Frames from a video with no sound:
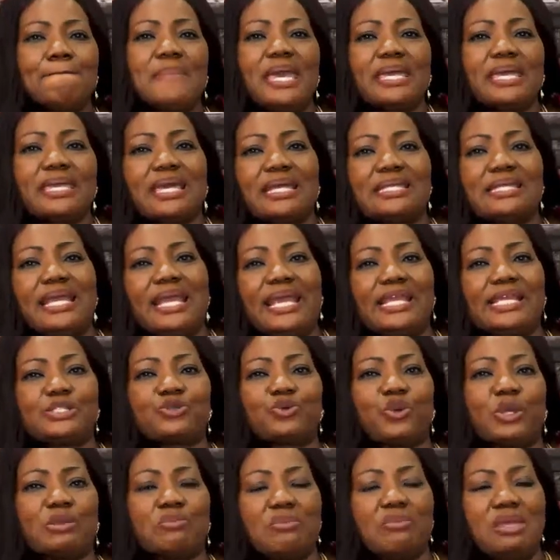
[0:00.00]
Make a
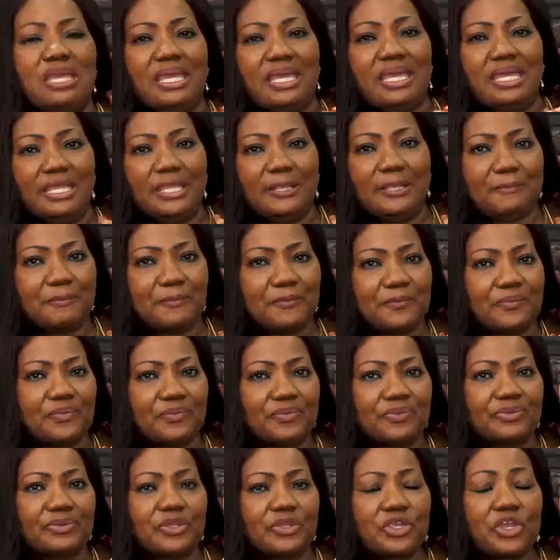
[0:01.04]
date with me
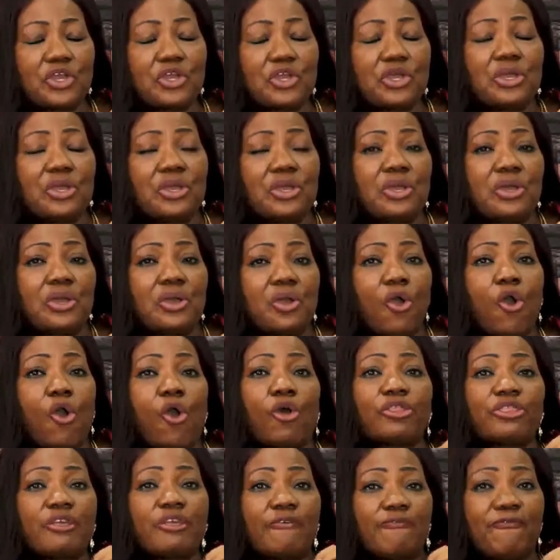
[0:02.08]

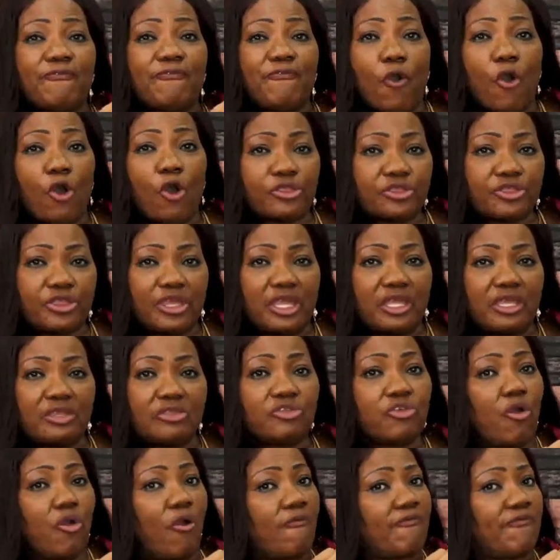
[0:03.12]
on the
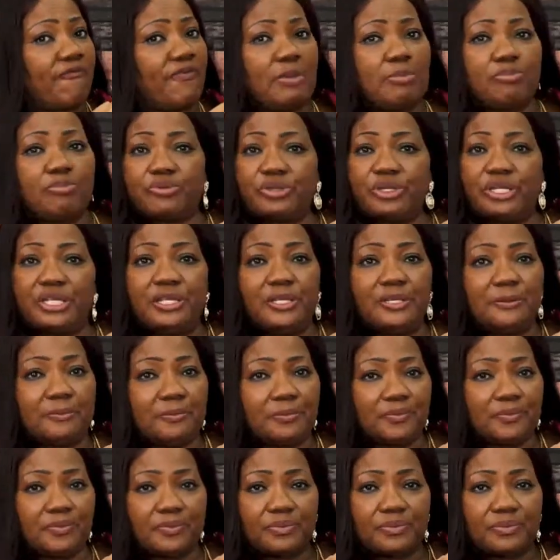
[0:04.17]
14th of February